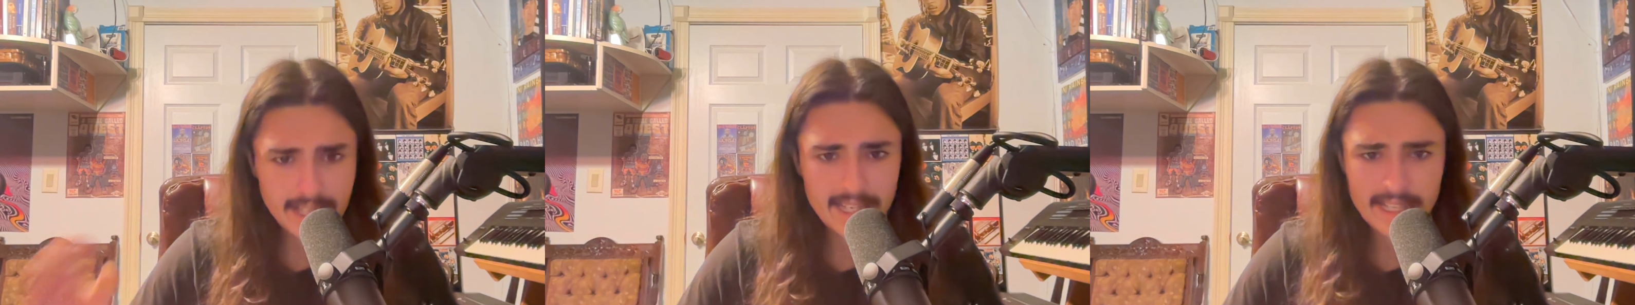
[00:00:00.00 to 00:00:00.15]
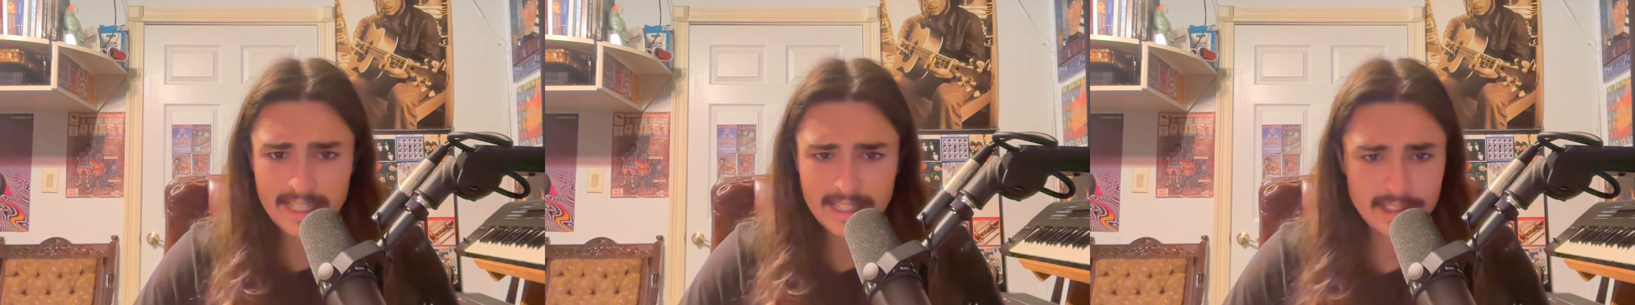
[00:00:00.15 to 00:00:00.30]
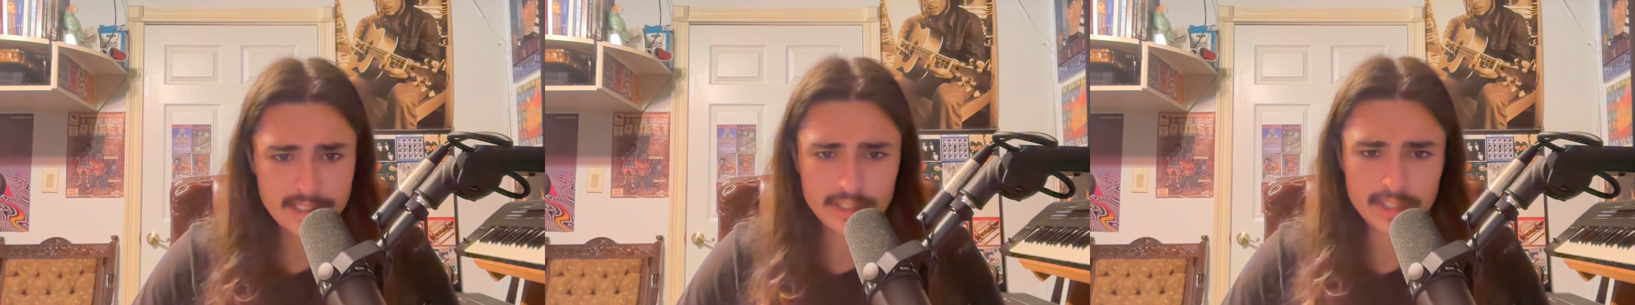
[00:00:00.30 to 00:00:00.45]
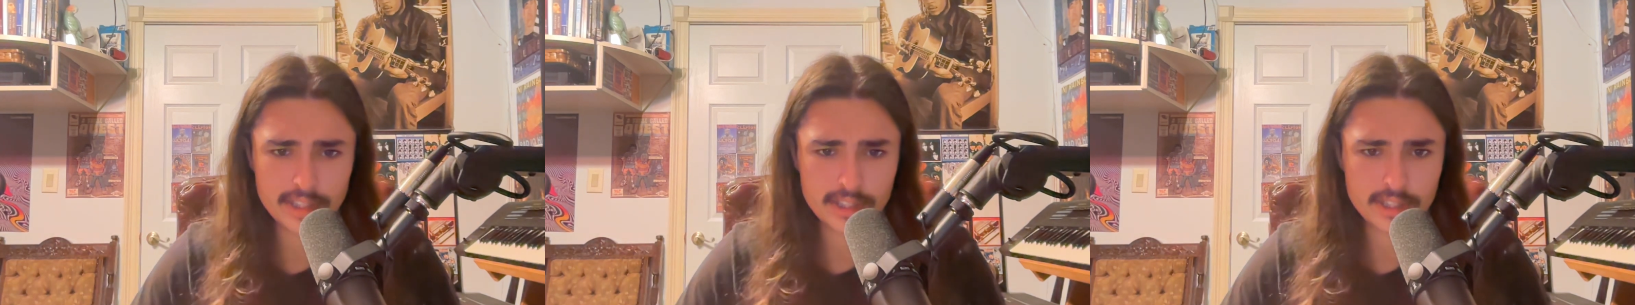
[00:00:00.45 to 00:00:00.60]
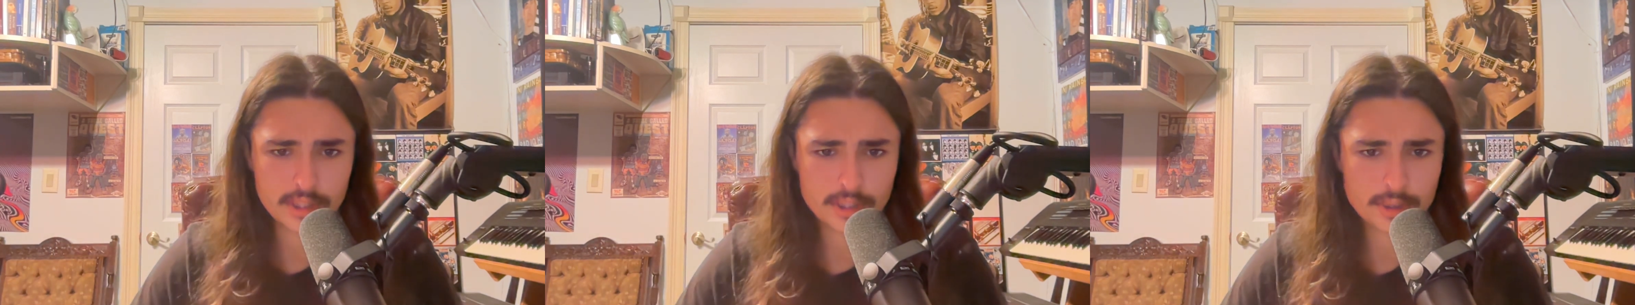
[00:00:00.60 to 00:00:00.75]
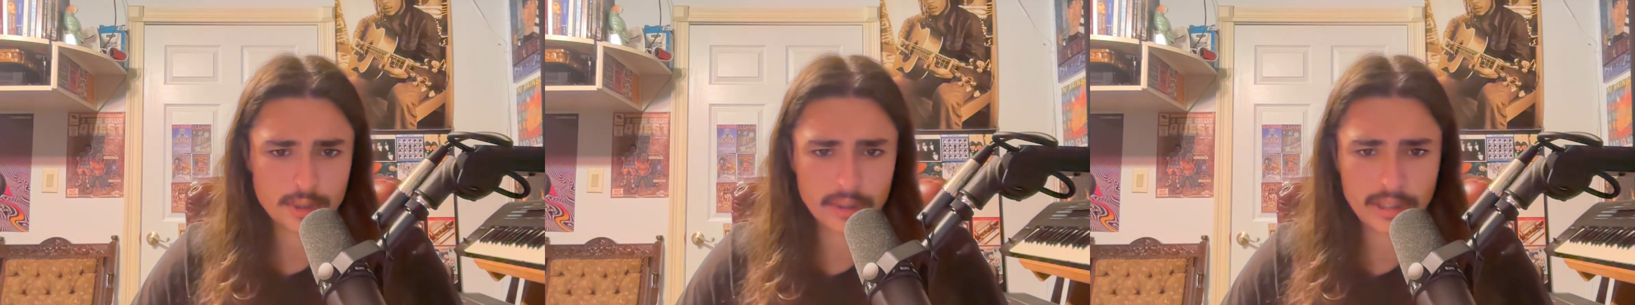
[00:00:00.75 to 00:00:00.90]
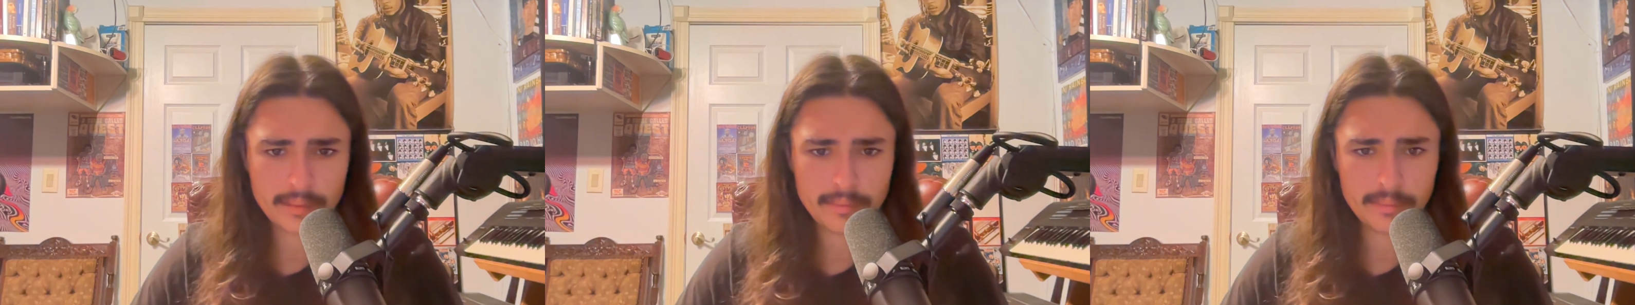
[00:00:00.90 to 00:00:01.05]
it is
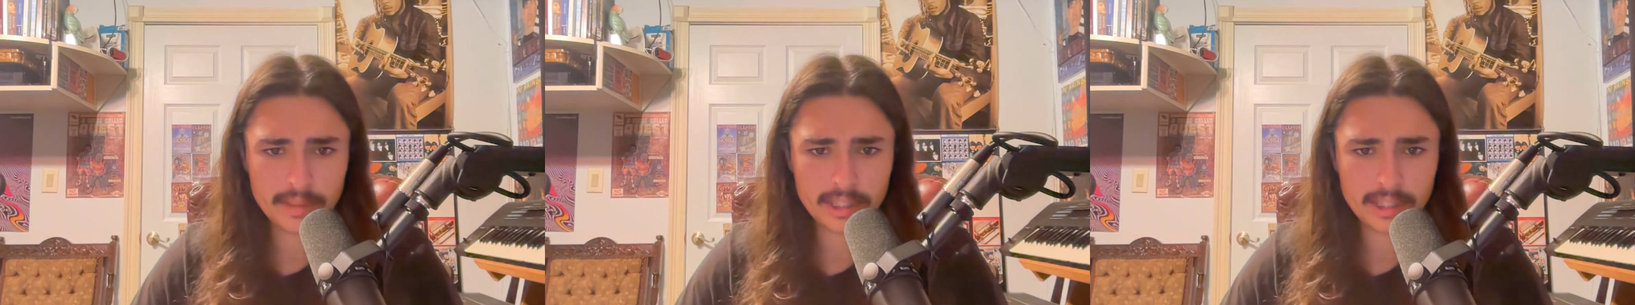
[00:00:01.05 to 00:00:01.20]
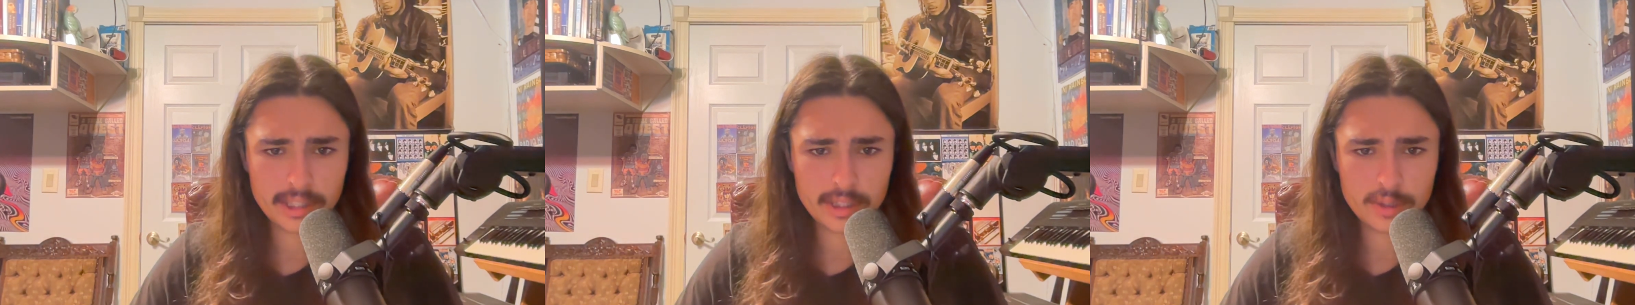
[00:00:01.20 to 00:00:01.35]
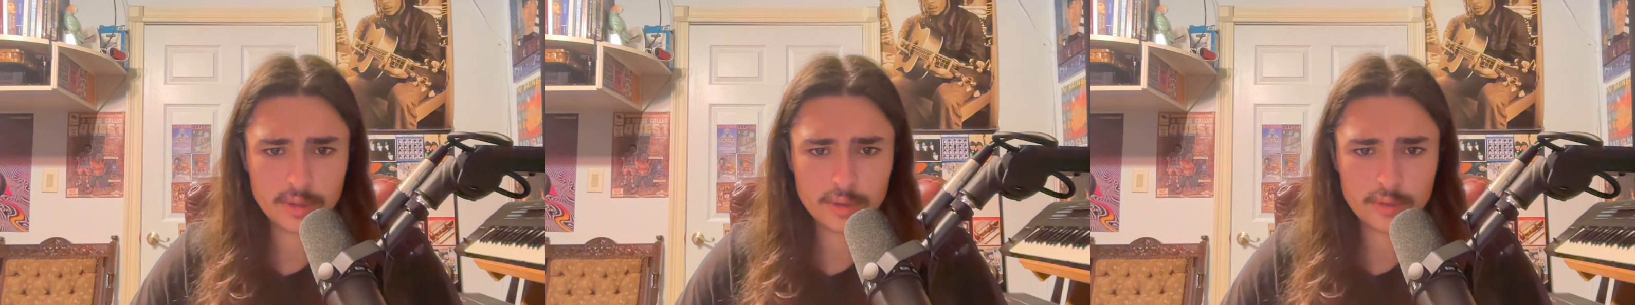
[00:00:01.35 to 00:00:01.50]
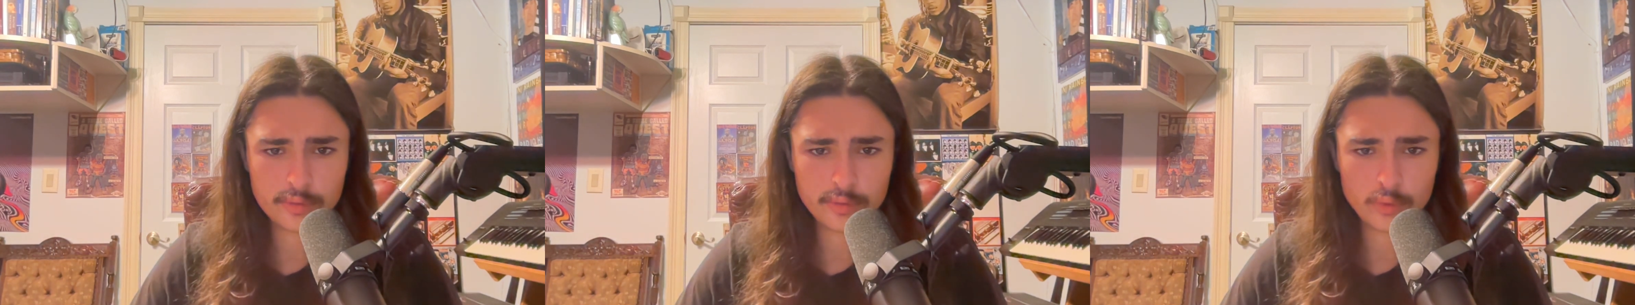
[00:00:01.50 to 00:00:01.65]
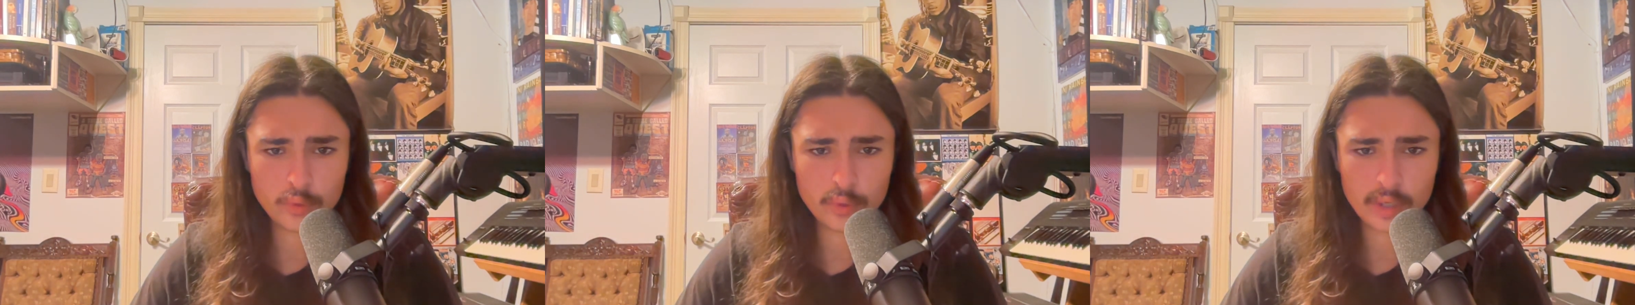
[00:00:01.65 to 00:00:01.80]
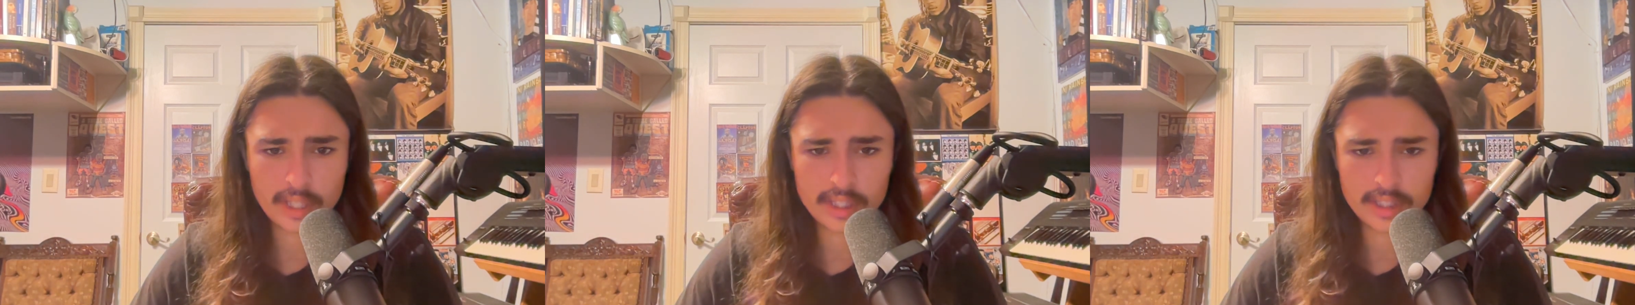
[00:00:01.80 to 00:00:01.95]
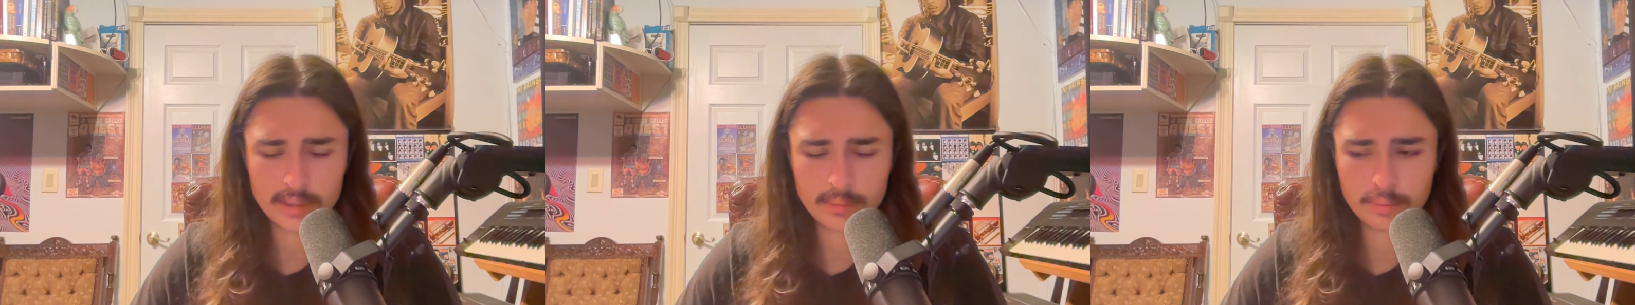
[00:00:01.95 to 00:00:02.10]
extremely useful as a